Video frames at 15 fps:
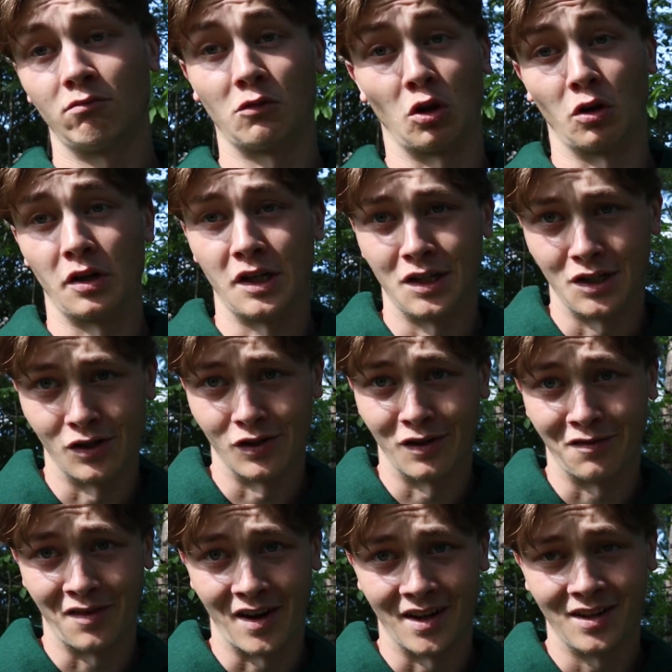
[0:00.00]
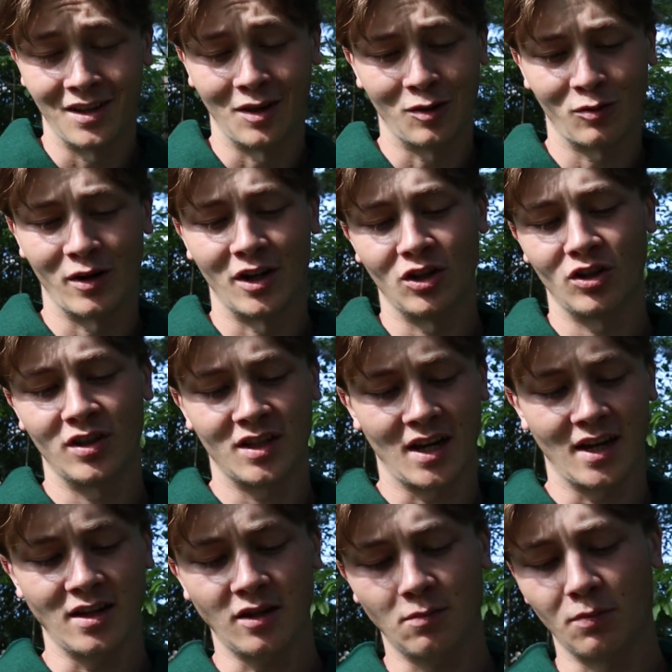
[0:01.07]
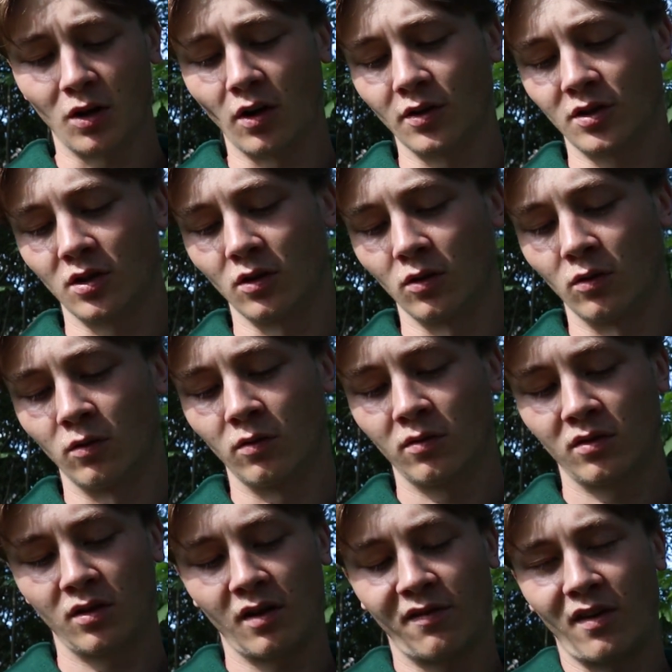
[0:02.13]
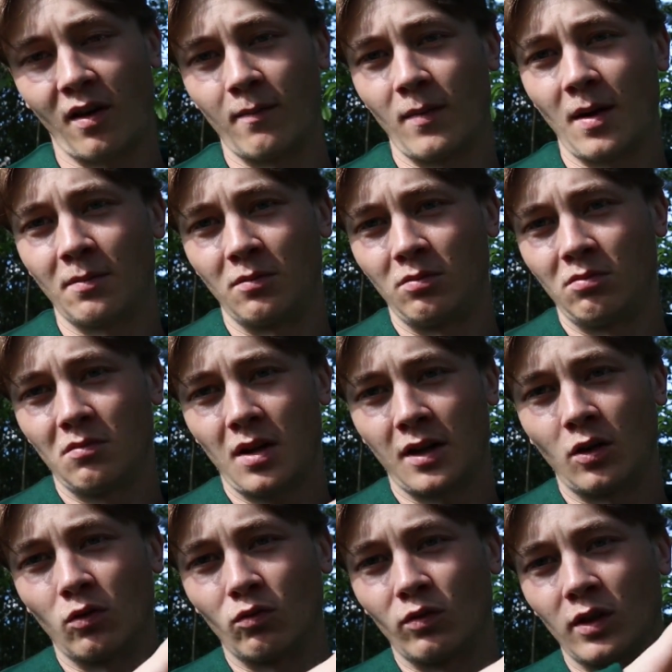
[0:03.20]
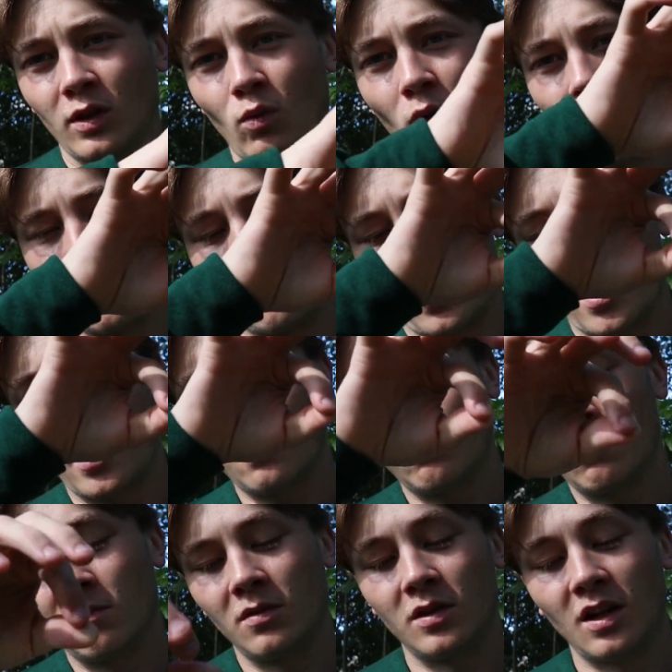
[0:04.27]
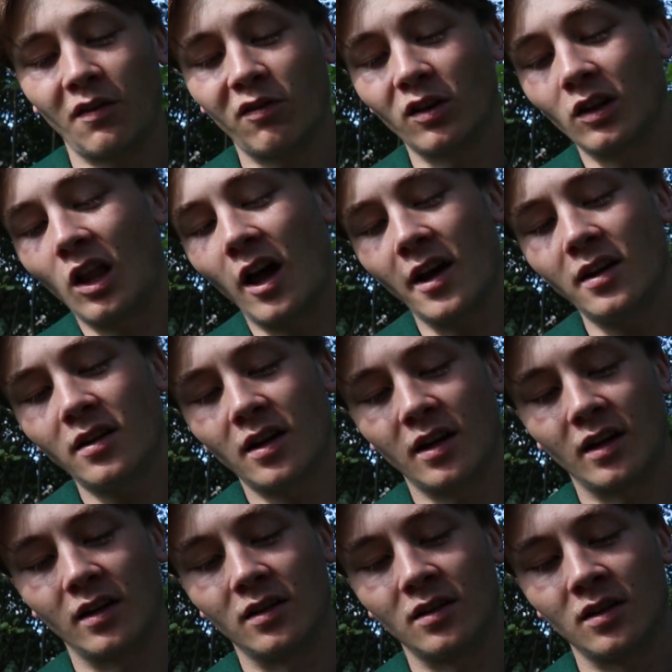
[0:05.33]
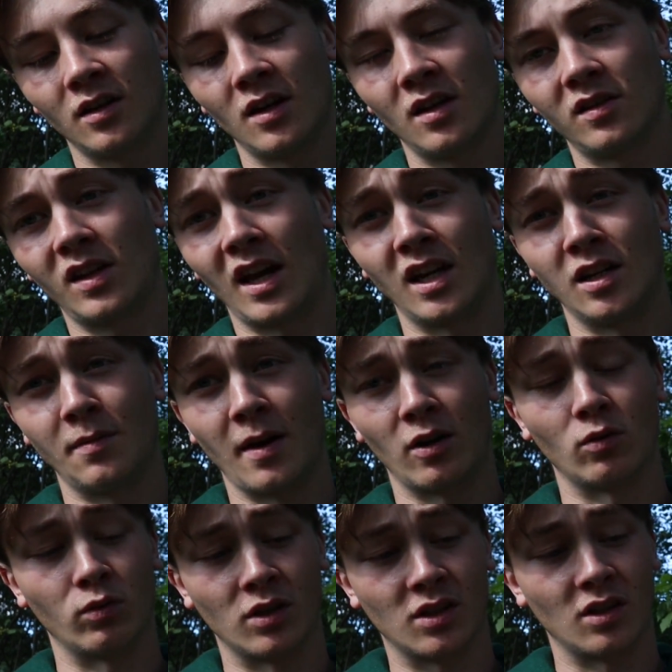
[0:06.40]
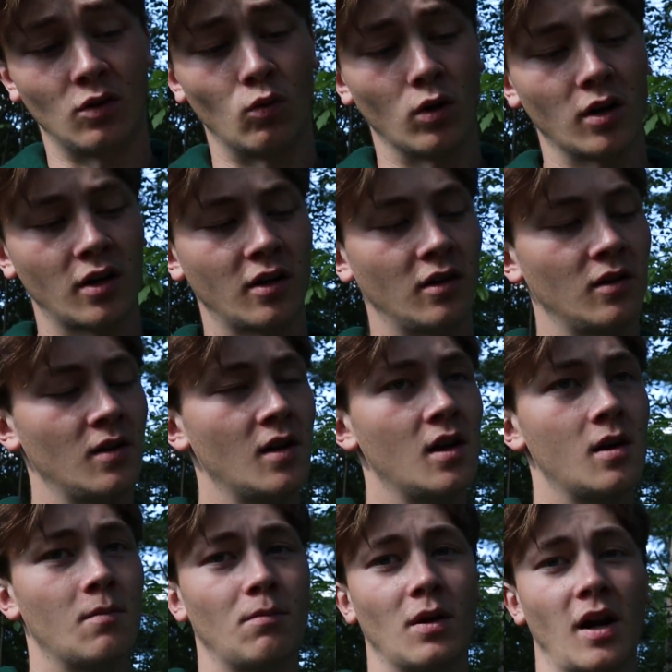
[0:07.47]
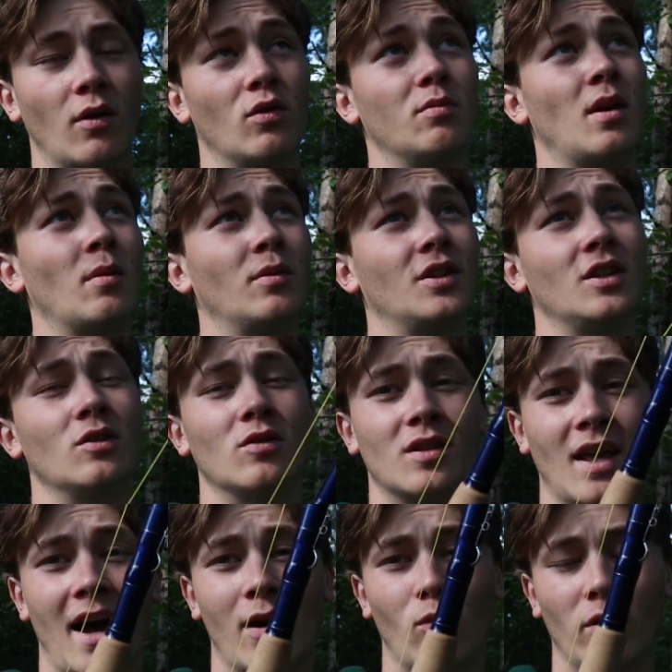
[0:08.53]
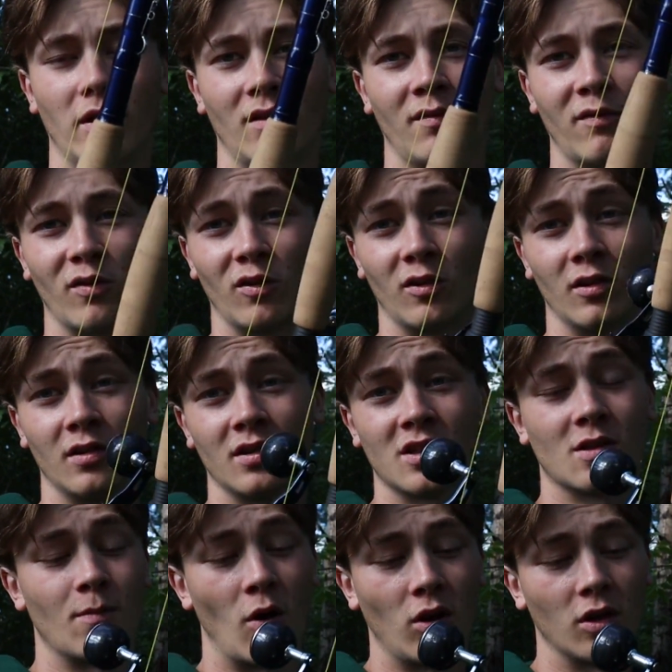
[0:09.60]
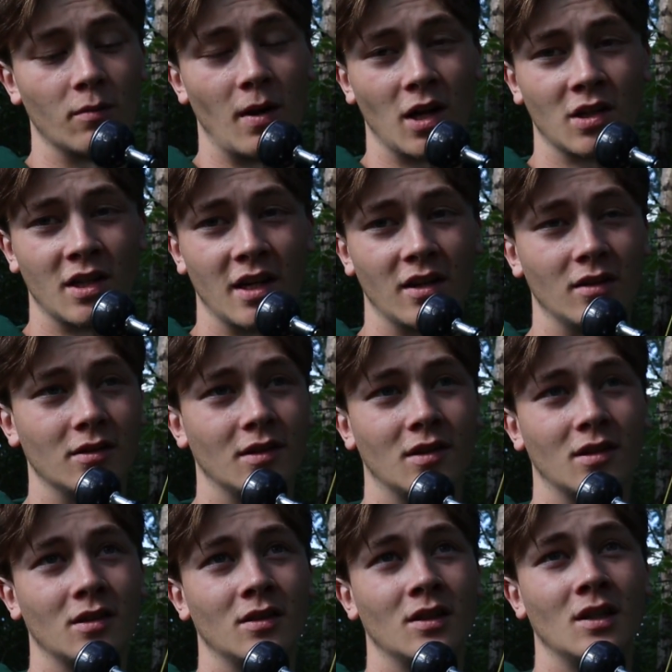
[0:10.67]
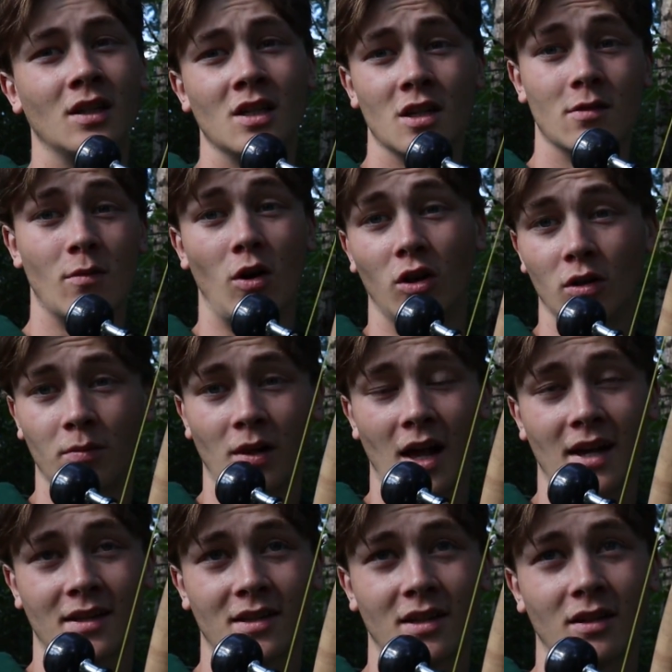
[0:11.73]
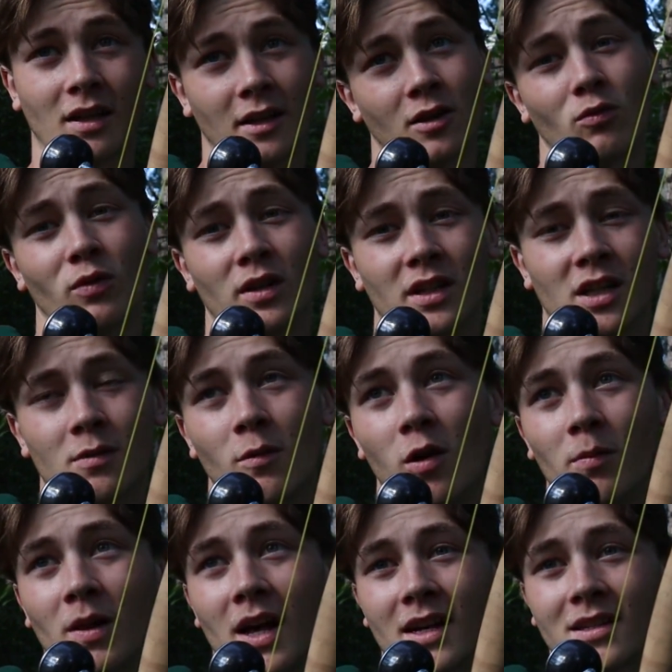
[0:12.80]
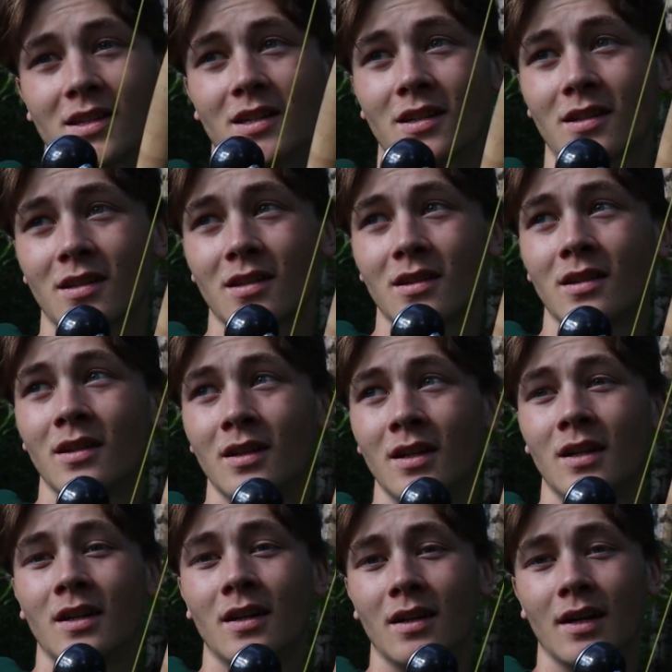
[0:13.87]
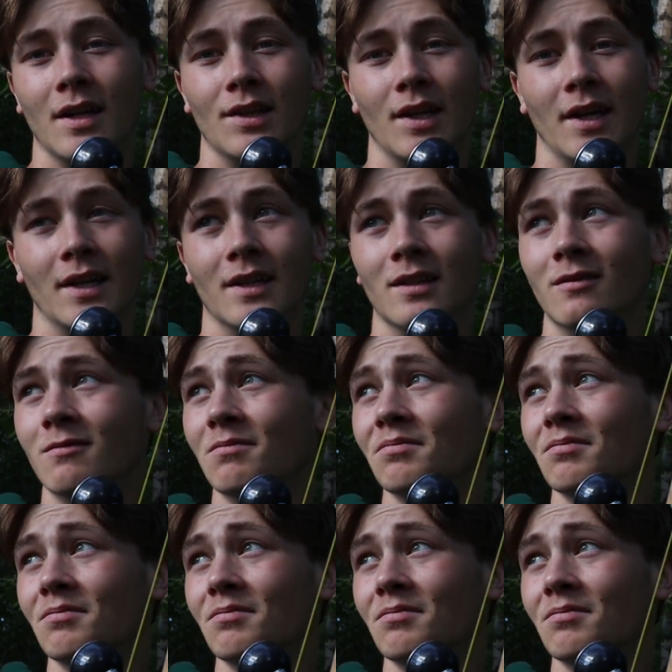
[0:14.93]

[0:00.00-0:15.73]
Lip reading: they're easier to find than 300 size, but also if I don't really want to buy different line, and the 80-pound would still work, but I would be able to use that one for smaller bucktails, smaller plastic, like the really small plastics, and then